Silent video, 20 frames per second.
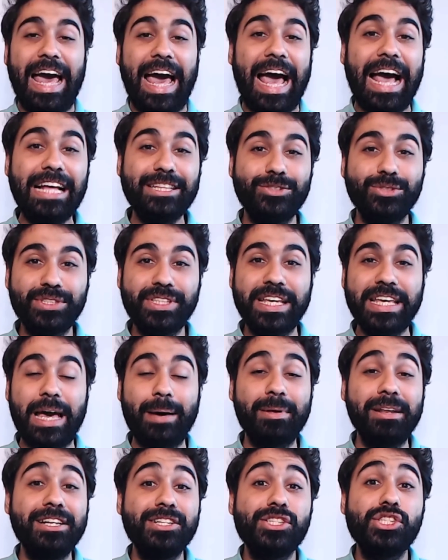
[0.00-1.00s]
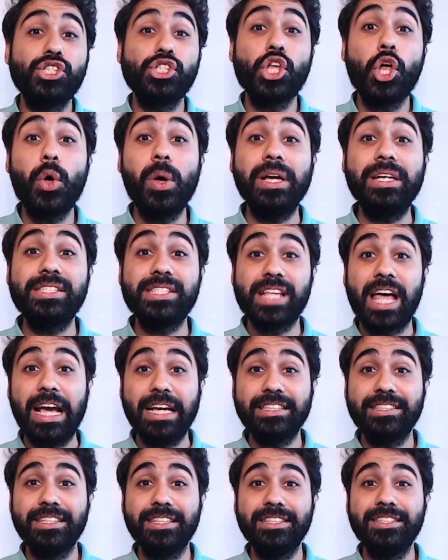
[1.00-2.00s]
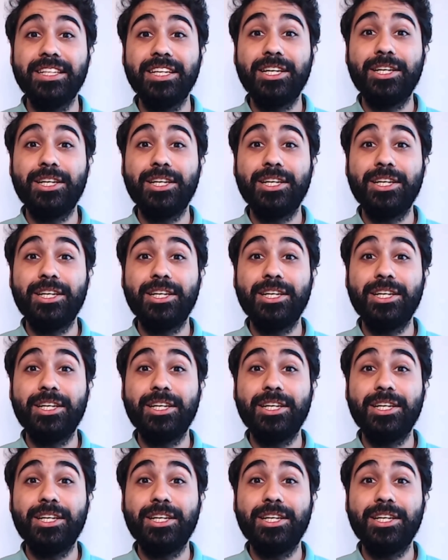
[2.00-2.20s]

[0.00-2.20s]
and today I'm really so excited